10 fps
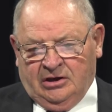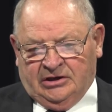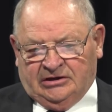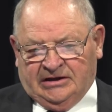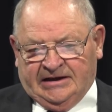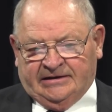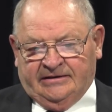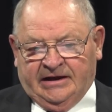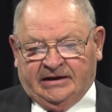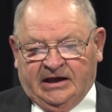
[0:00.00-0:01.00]
And a lot of
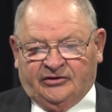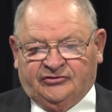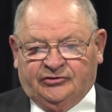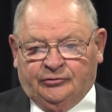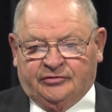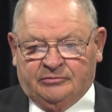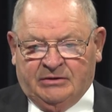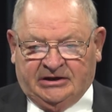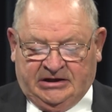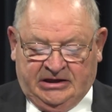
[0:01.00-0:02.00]
that has to do with the
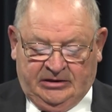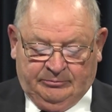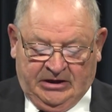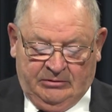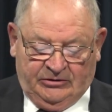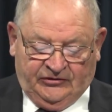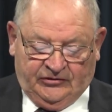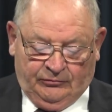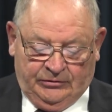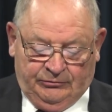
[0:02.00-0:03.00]
Medicaid payments
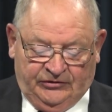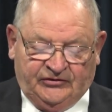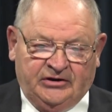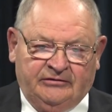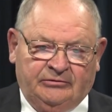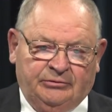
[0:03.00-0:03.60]
that we receive.